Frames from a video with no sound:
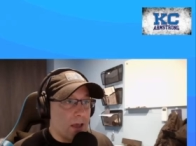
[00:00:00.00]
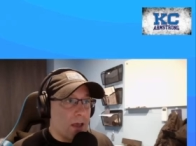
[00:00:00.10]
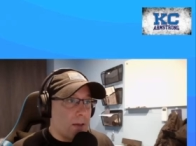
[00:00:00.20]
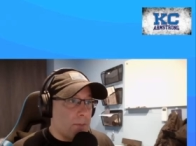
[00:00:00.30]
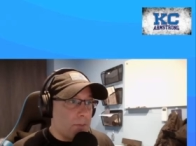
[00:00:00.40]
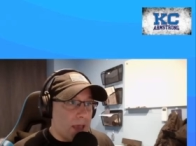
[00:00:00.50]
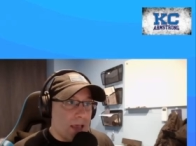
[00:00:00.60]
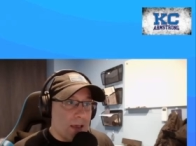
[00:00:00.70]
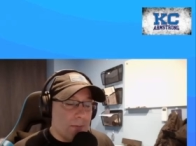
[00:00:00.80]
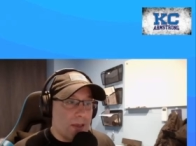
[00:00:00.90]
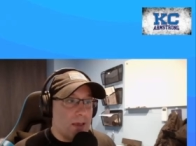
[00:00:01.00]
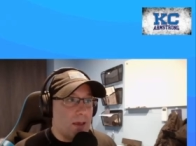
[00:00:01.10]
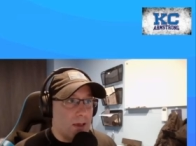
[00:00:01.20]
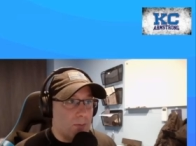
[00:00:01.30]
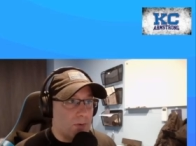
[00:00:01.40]

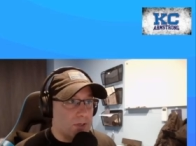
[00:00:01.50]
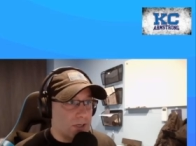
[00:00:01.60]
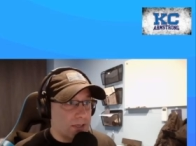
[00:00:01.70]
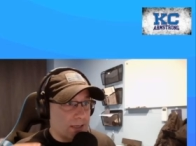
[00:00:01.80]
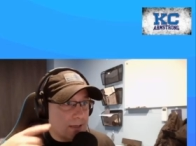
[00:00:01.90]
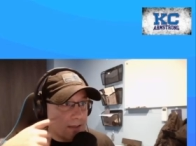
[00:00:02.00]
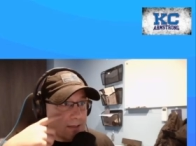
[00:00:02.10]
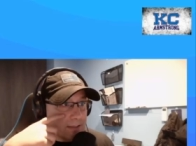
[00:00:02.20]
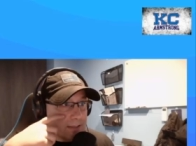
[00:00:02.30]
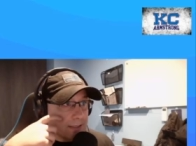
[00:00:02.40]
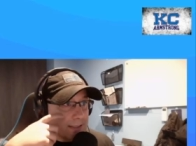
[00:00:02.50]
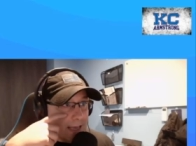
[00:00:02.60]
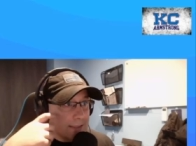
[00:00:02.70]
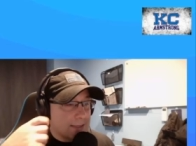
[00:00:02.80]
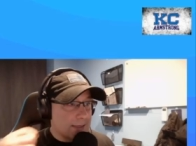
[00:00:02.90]
Maybe it was just that this is
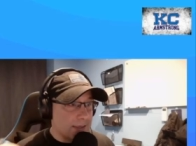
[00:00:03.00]
intense.